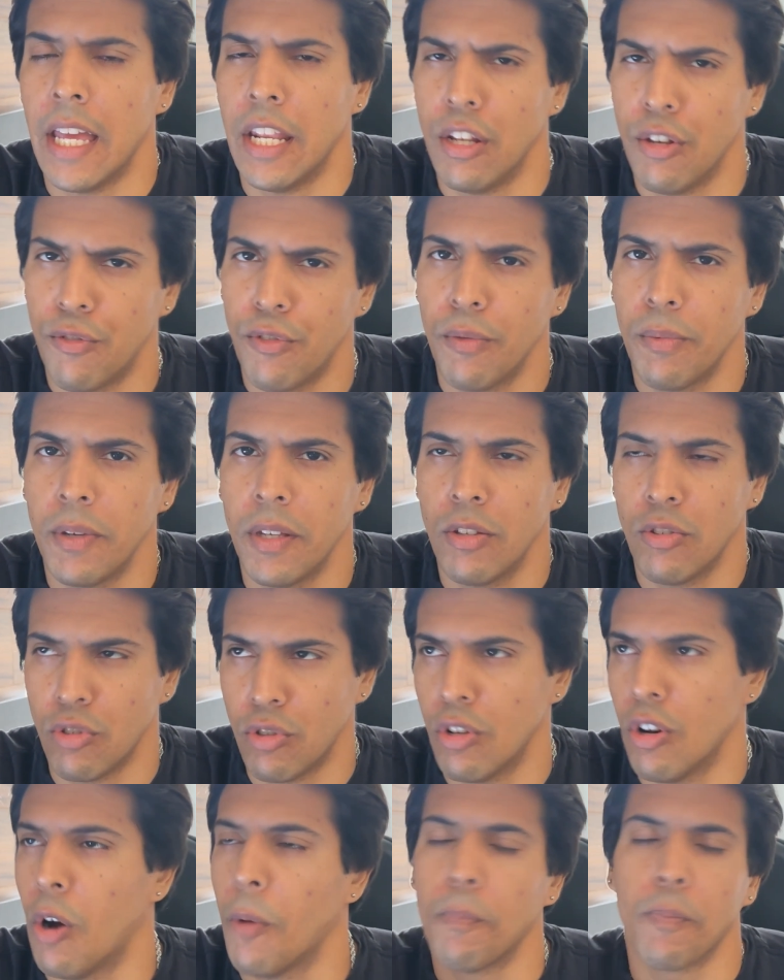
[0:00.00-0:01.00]
And if you've been,
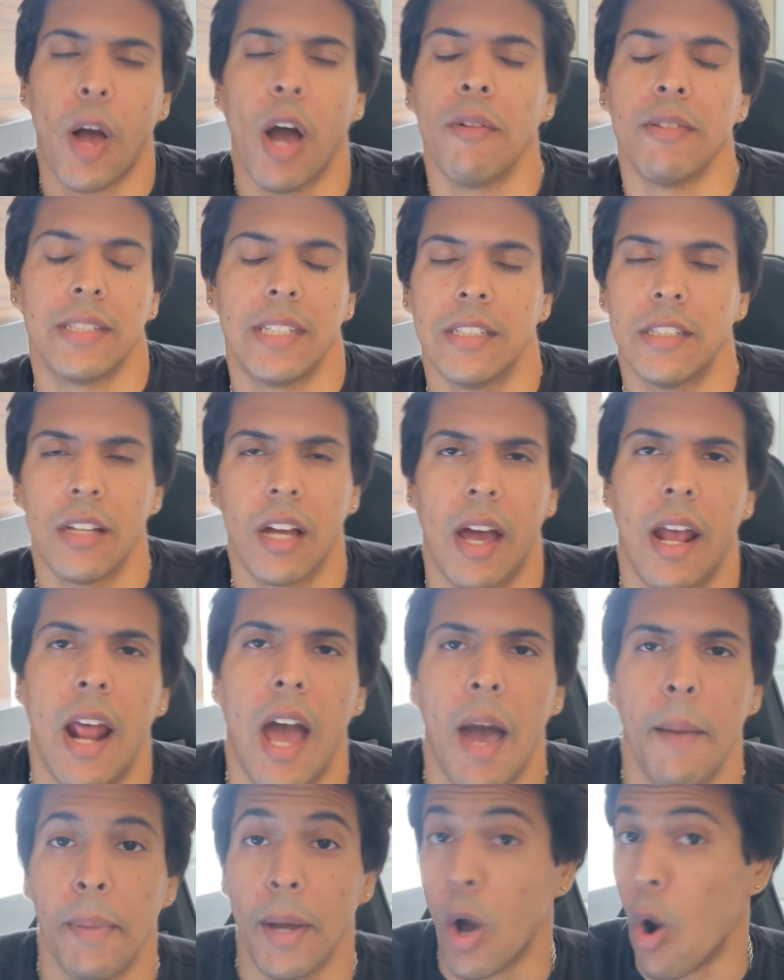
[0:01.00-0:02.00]
obviously it's not gonna
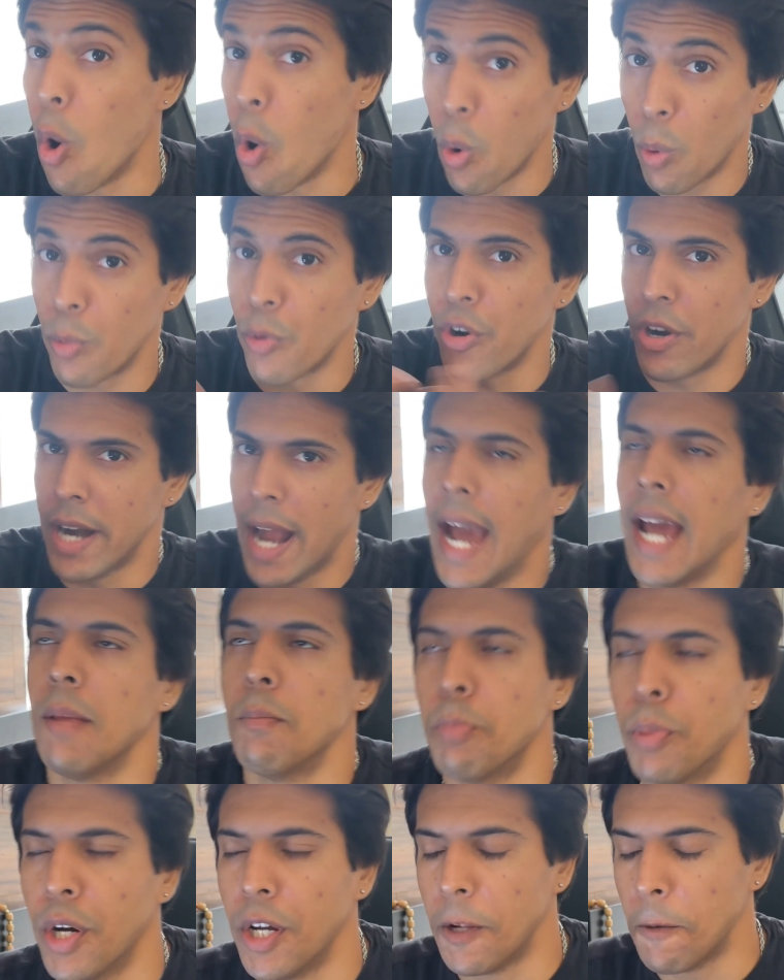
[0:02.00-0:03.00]
happen
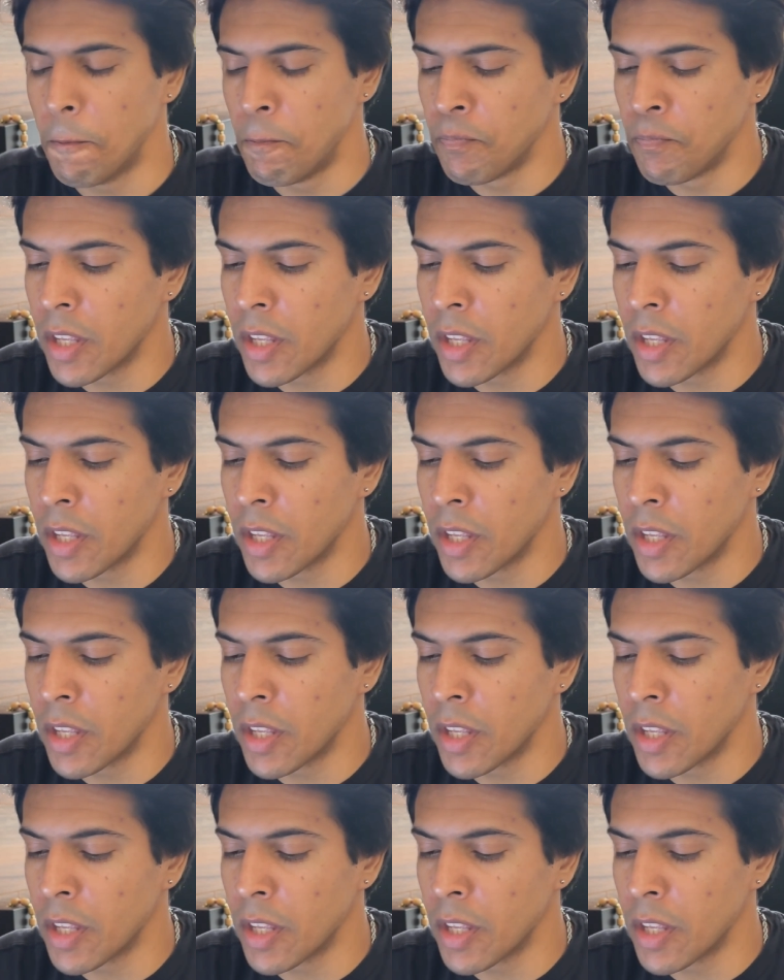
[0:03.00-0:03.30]
overnight, but